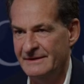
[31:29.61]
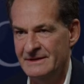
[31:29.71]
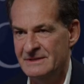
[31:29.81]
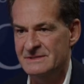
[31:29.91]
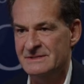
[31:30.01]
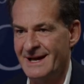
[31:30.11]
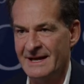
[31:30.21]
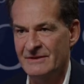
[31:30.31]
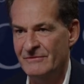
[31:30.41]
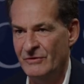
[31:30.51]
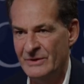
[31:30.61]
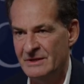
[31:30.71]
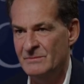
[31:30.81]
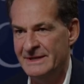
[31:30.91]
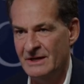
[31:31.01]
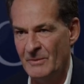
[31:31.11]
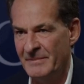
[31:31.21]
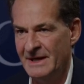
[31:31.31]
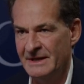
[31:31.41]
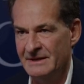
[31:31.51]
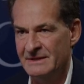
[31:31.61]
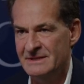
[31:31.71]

is unavoidably compelling.